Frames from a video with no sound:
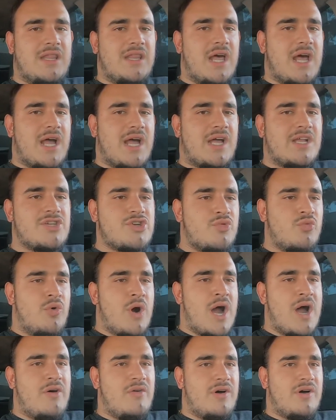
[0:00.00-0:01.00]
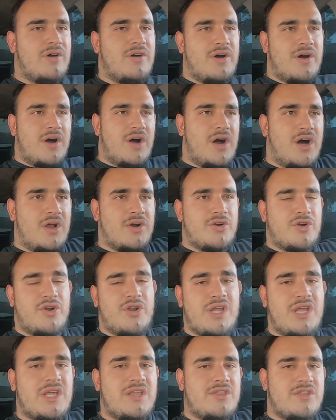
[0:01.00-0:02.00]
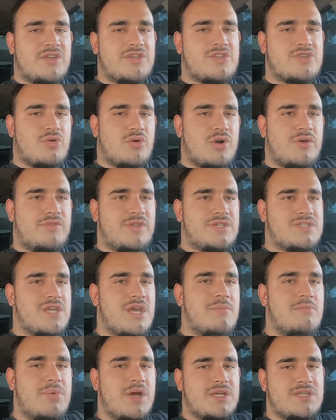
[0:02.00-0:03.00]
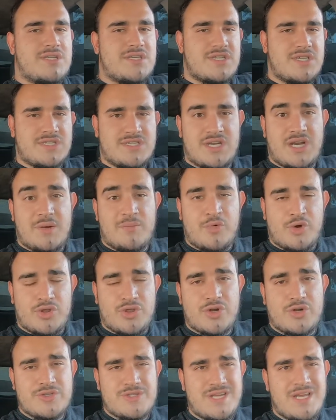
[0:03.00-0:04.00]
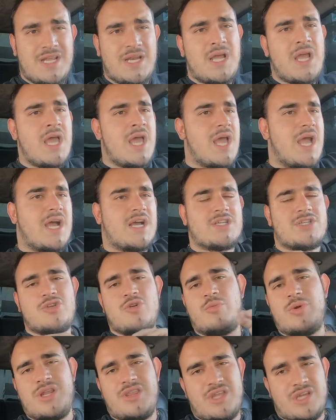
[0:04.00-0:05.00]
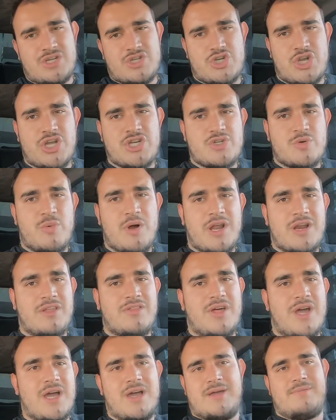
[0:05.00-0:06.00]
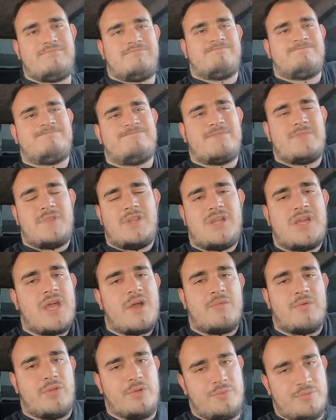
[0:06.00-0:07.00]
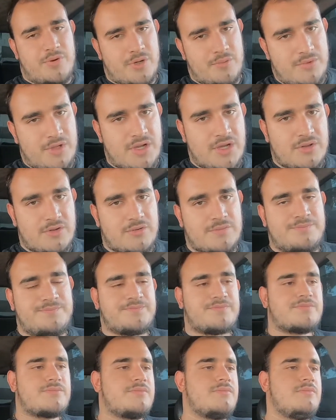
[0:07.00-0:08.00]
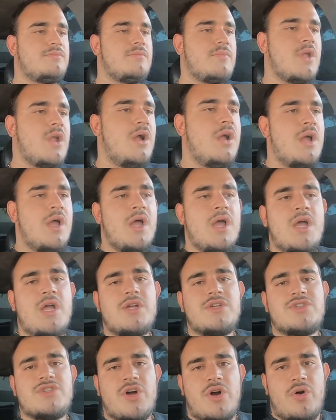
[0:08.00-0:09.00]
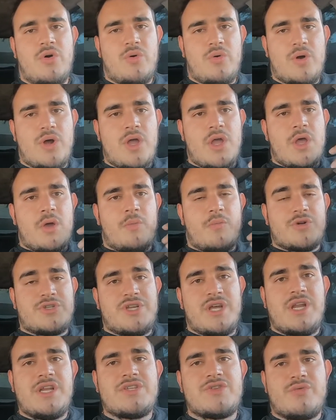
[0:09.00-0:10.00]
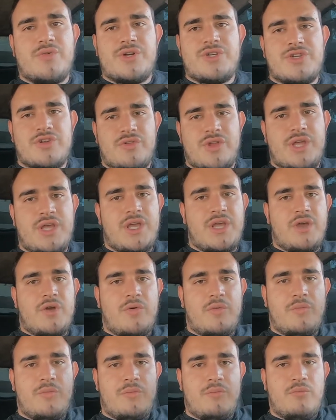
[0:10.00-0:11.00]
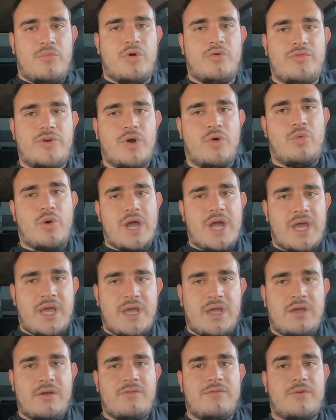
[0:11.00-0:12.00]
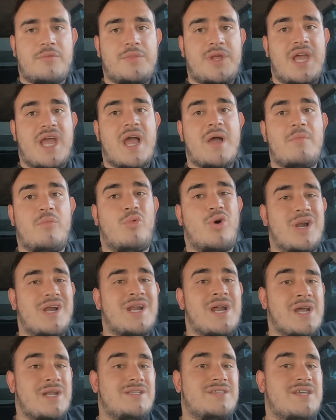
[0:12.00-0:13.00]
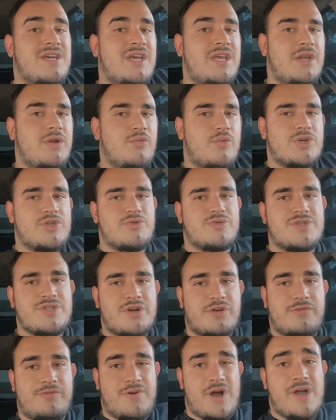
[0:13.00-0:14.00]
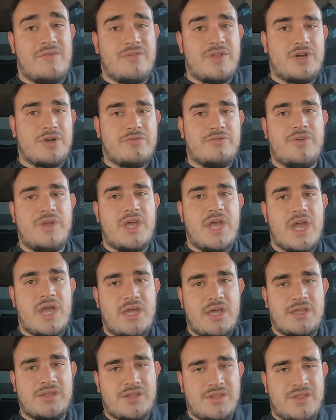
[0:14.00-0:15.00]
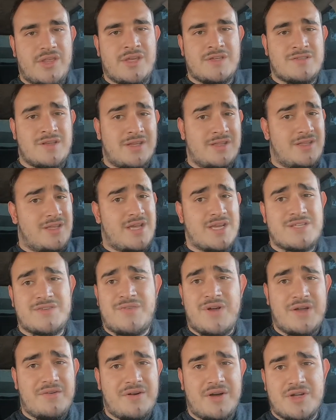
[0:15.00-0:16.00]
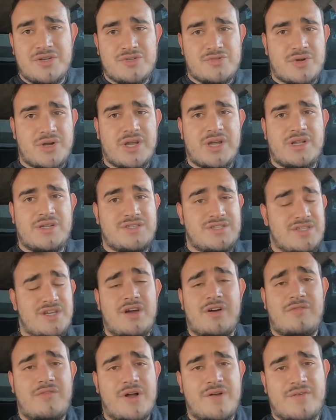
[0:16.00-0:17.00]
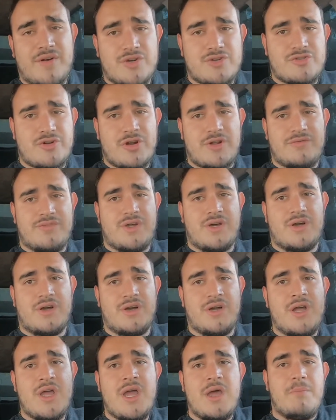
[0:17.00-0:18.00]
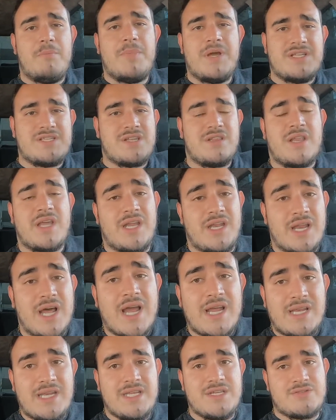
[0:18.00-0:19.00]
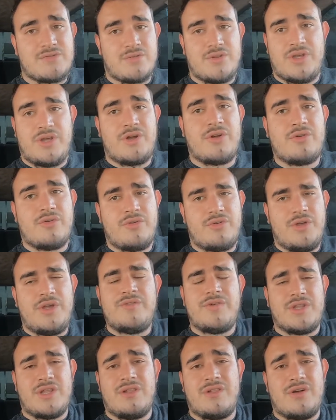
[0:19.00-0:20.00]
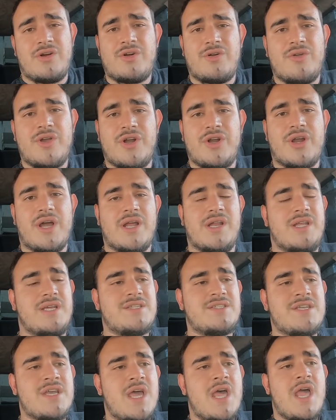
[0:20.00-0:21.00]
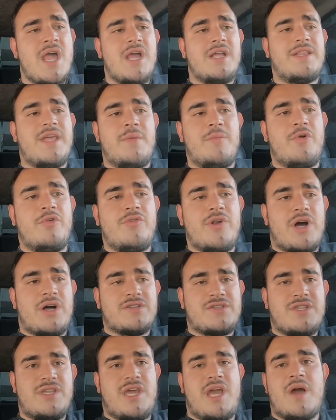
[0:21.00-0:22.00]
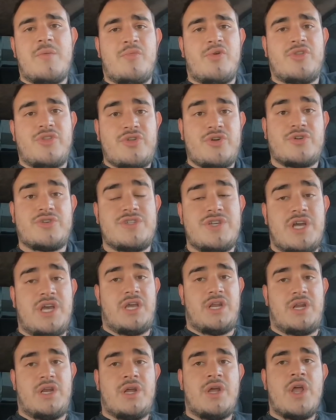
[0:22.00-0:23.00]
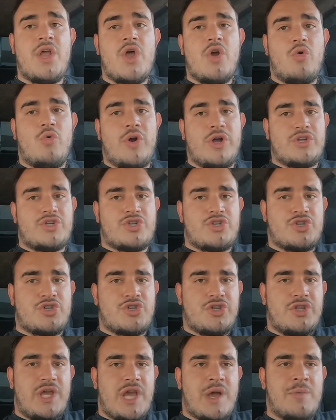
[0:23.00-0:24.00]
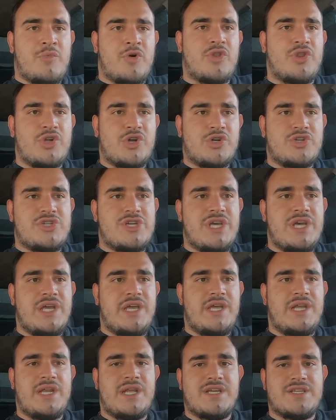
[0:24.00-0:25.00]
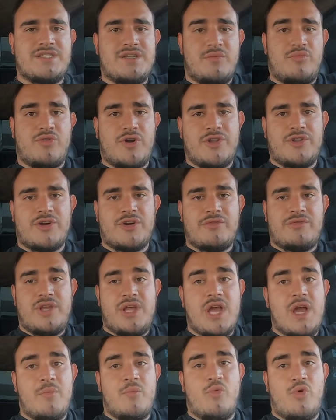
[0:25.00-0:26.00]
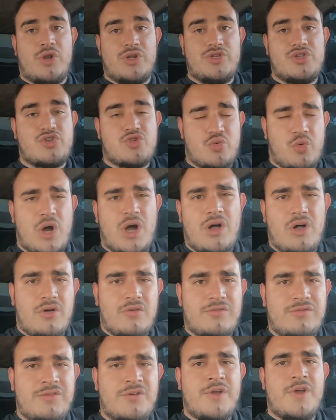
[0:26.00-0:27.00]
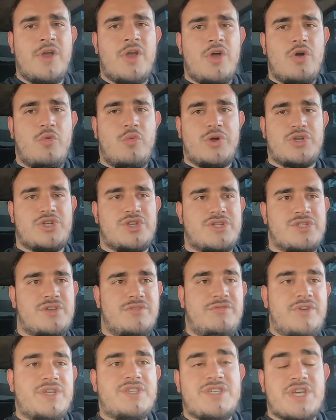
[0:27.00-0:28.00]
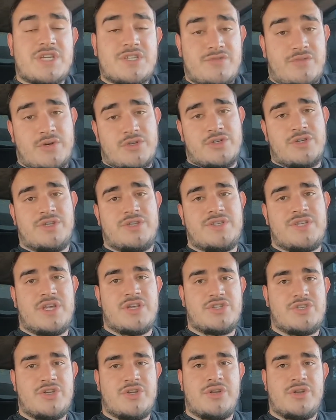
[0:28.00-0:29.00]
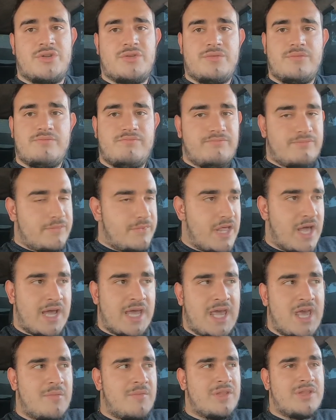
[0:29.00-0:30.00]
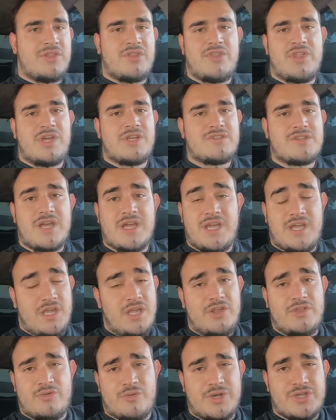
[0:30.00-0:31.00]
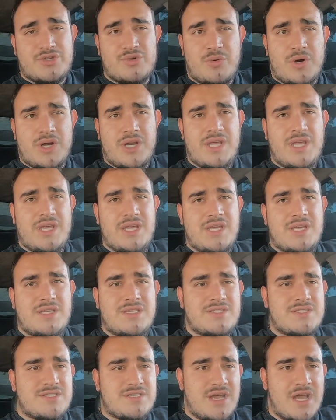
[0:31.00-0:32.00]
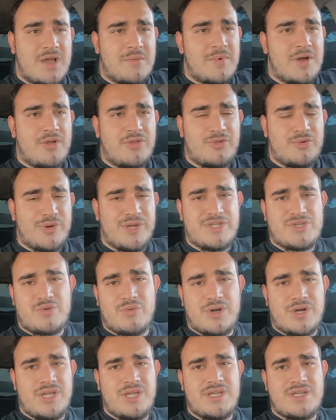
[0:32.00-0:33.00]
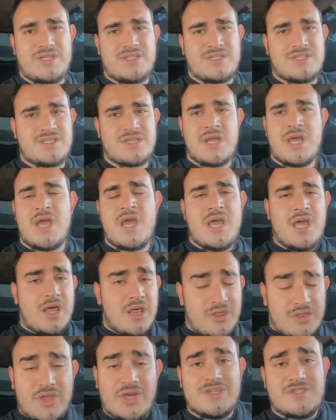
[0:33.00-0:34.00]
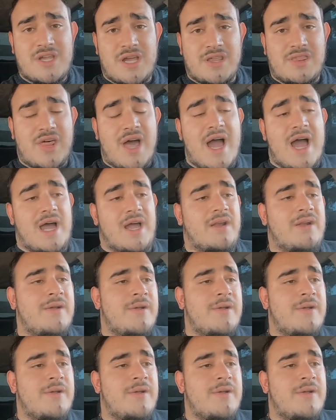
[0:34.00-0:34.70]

engine, while underneath is sort of the same basis as an M113, it has so many things changed about it that you can't really put them together. So Mercedes originally moved away from the M119, which was their 5 liter V8 in the things like the S500, CL500 of the mid to late 90s, or even the earlier 90s. They moved on to the M113, which the M113 is the brother of the M112, which is the V6 version of this engine. That came in the things like E320s, ML320s, things like that,